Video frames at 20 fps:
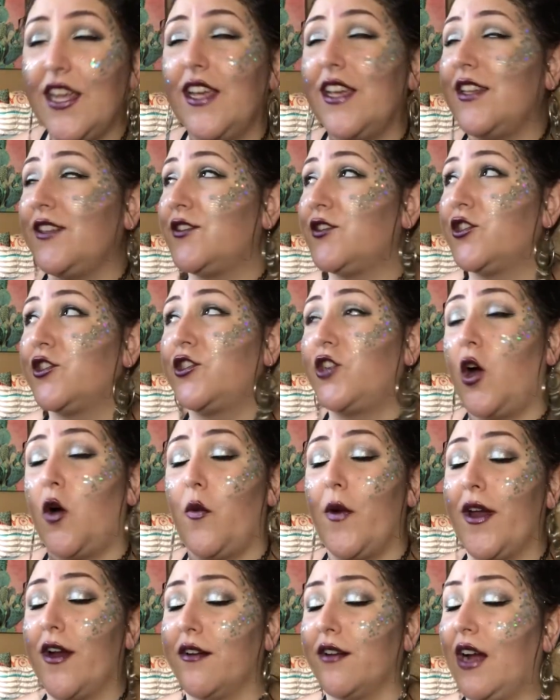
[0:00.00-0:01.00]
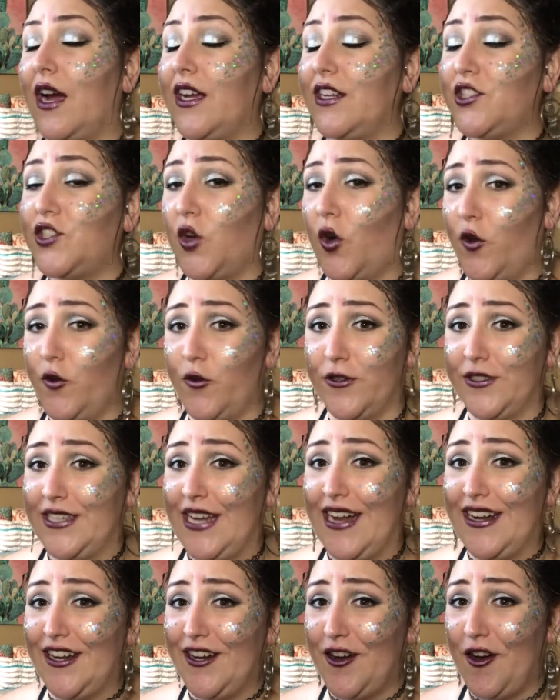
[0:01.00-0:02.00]
It's so weird. I don't
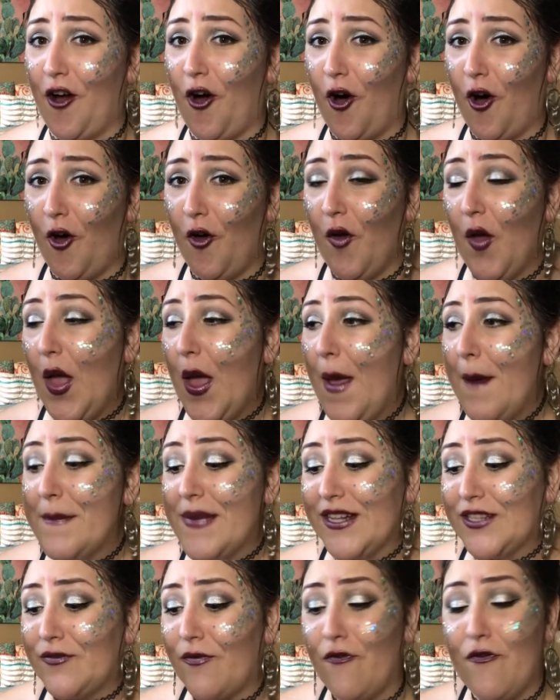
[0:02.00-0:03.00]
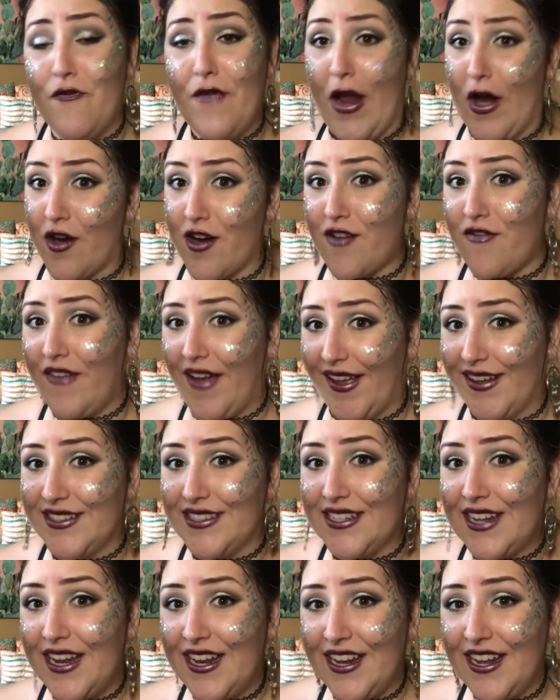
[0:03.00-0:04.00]
understand it at all, but it's very
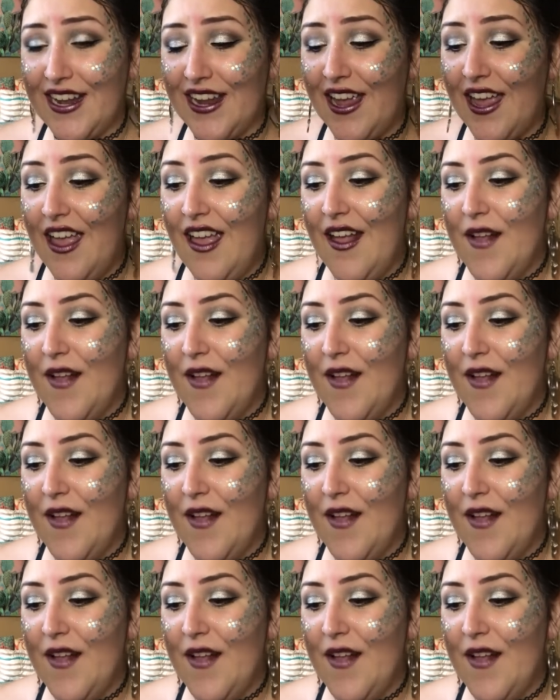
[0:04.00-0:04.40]
fascinating.